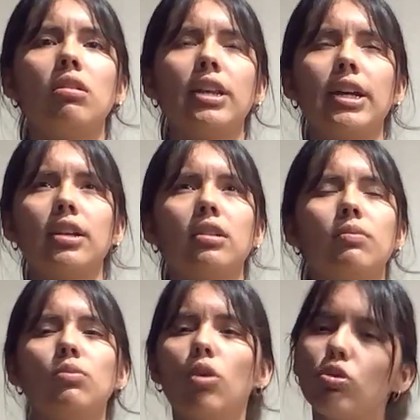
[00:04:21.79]
like
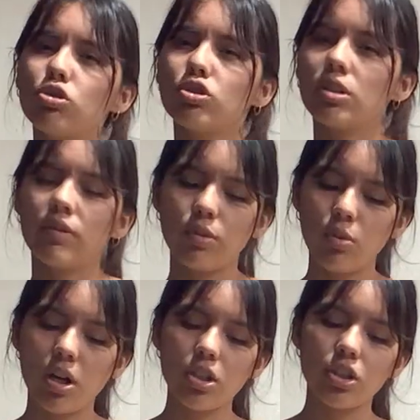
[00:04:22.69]
most of the
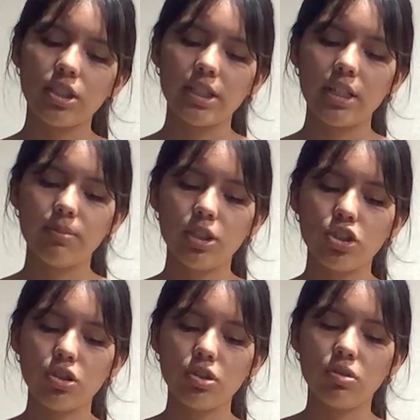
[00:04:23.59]
water inside the
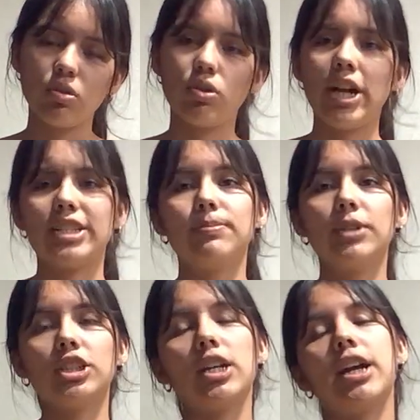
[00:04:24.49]
pitcher, or as
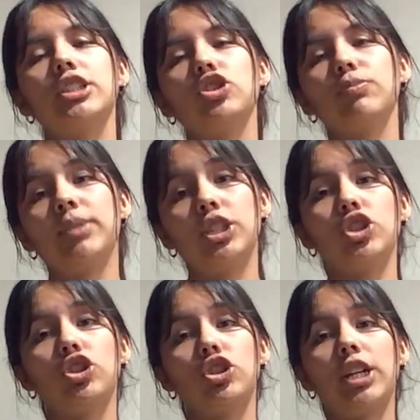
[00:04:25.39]
much as your
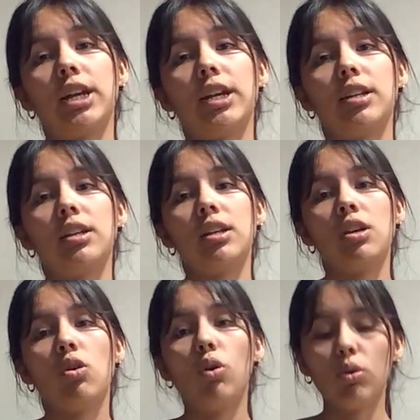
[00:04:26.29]
pitcher can
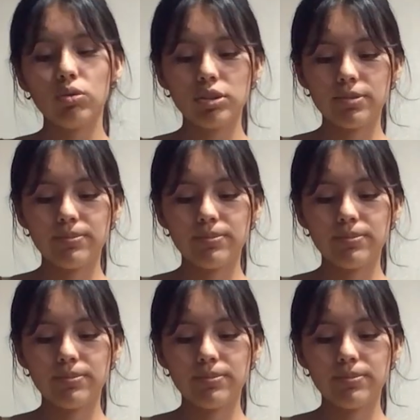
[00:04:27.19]
hold.